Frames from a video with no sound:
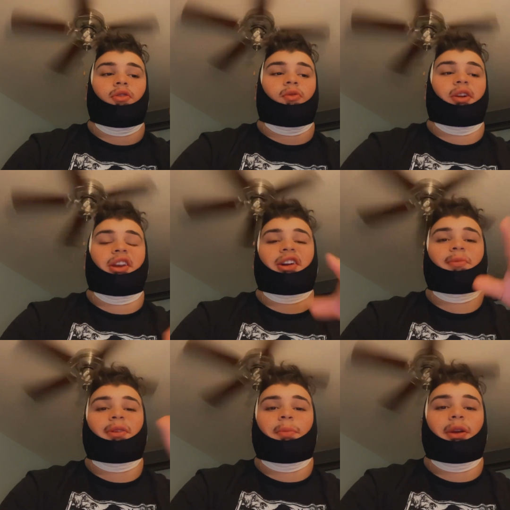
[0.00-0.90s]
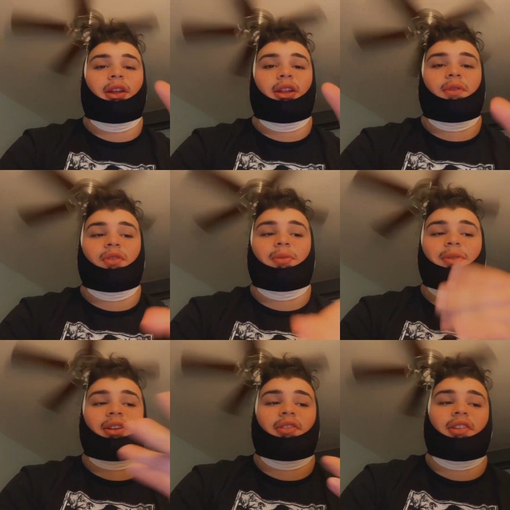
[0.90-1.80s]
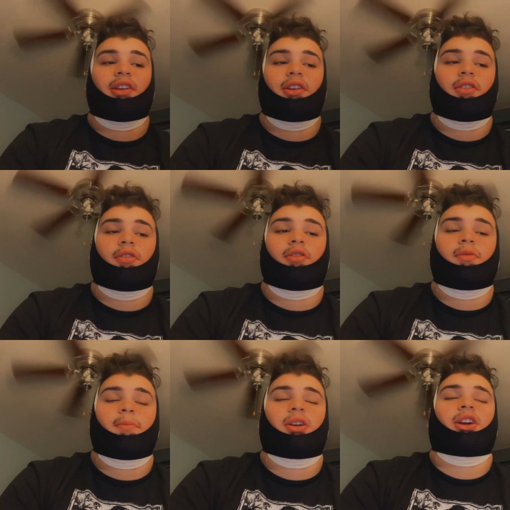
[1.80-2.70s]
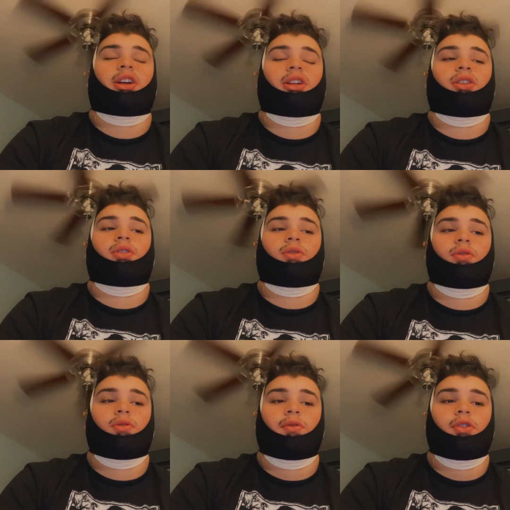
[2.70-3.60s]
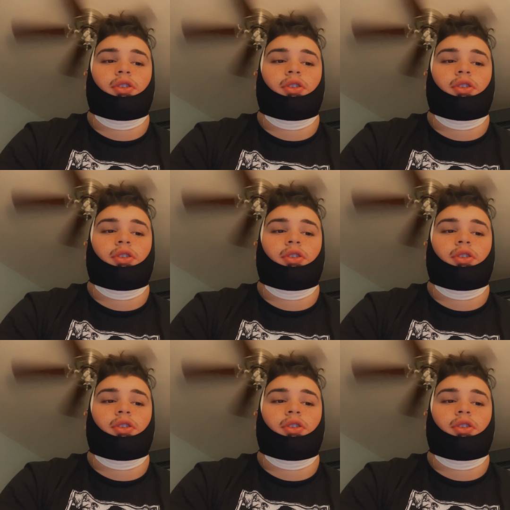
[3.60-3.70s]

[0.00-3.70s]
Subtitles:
Right now, my pain level, I'm gonna say, is back at a 2.